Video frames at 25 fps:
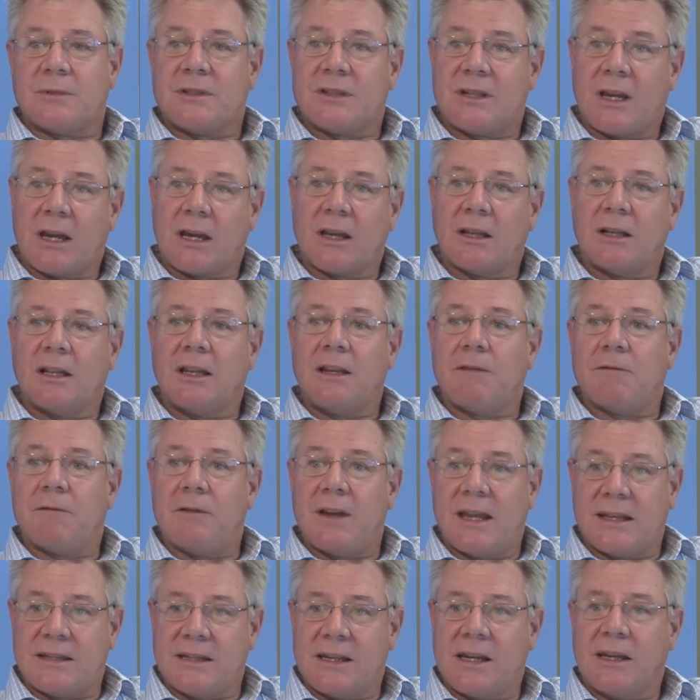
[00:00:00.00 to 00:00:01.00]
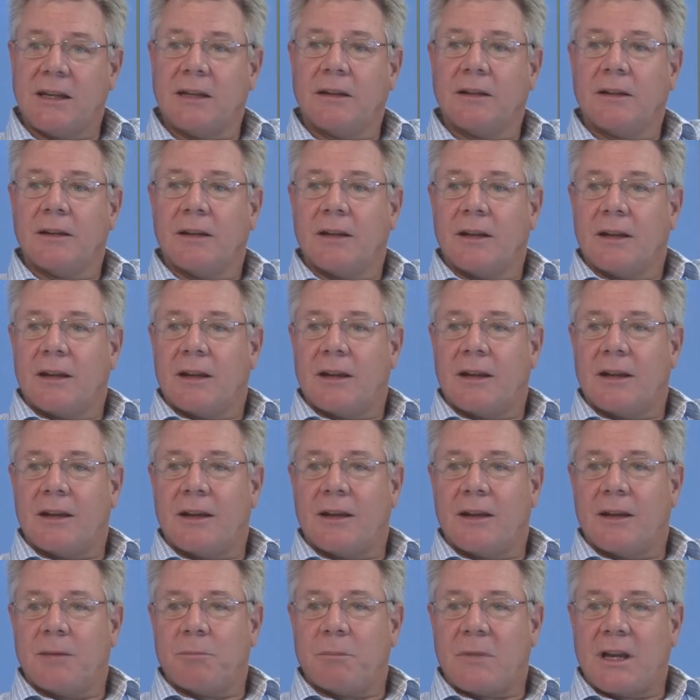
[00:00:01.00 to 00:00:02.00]
Secondly, vetting,
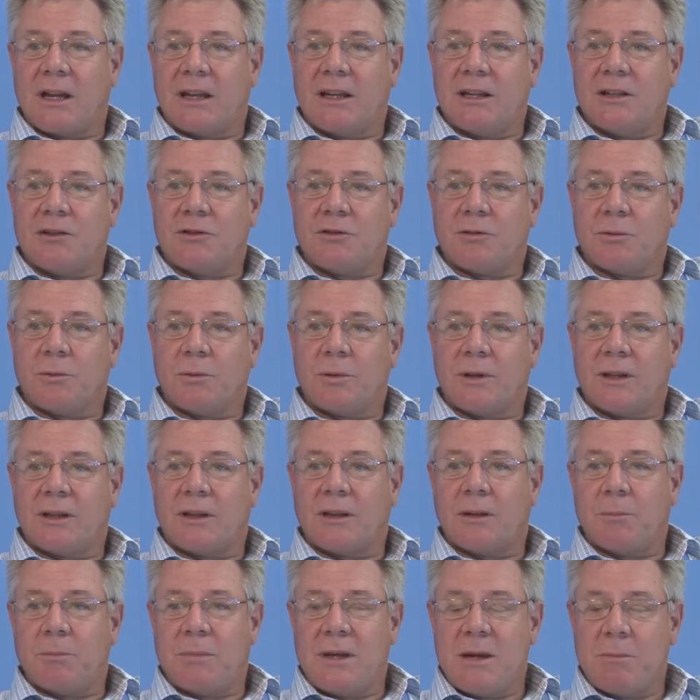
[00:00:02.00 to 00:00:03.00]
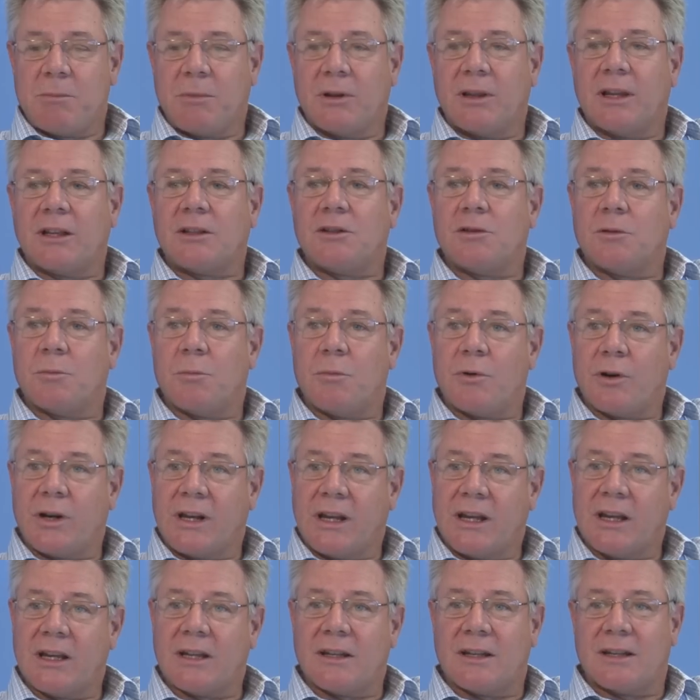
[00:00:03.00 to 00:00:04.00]
uh, making sure that the people that you
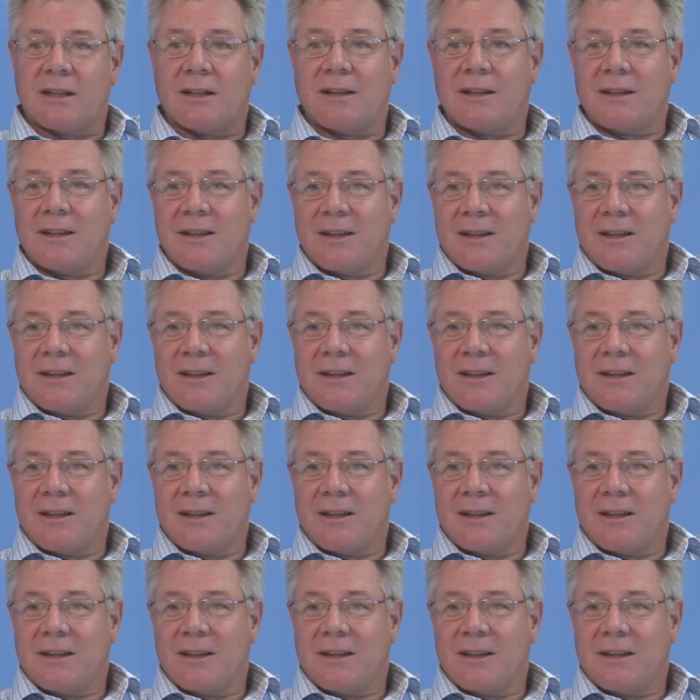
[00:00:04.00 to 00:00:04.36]
bring in,